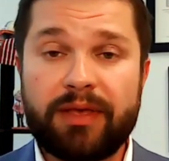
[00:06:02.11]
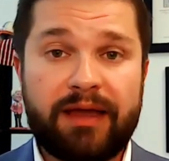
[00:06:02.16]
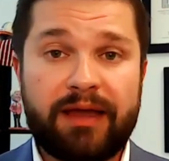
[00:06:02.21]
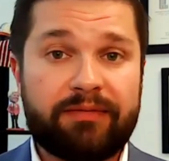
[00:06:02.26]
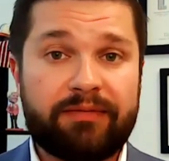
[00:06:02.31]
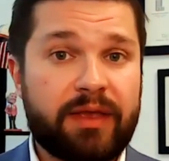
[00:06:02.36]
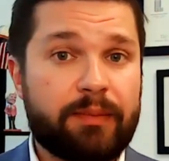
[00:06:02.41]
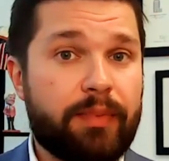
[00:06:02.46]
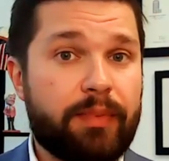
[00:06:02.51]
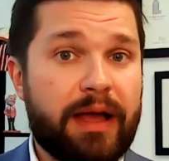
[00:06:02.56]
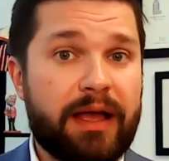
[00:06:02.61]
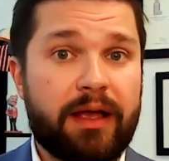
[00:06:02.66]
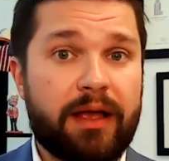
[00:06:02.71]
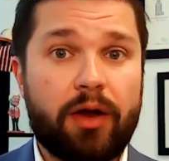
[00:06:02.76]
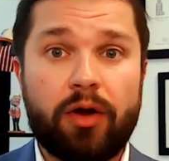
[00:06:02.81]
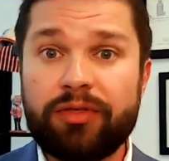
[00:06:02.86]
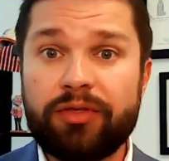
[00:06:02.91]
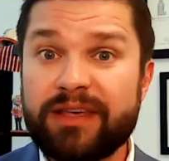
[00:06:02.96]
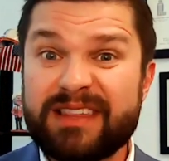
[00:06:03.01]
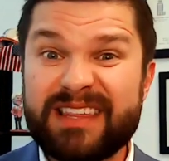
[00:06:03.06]
They have to buy
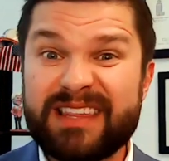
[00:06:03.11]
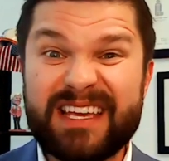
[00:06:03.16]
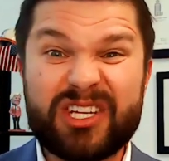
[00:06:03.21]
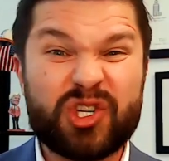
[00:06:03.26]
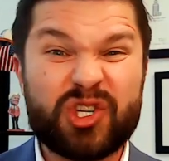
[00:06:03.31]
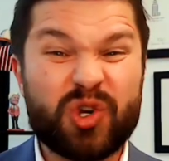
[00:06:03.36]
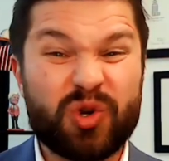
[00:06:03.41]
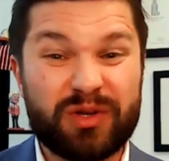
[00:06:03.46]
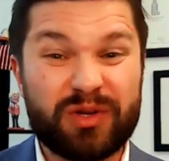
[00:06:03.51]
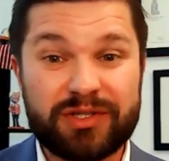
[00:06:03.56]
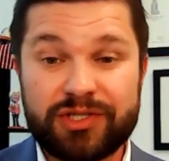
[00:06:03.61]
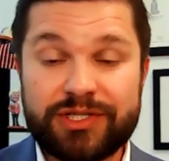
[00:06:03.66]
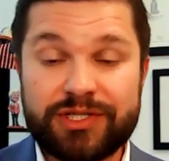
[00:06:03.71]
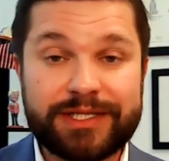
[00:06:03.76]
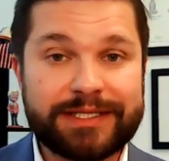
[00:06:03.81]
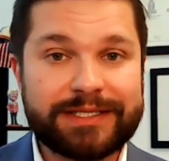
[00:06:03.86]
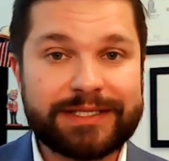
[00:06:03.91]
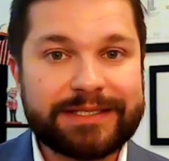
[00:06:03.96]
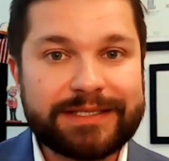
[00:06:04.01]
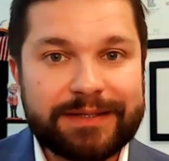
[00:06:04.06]
all this insurance
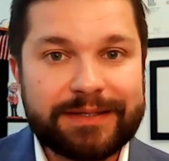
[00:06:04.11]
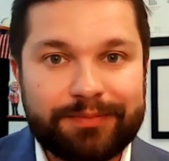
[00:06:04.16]
just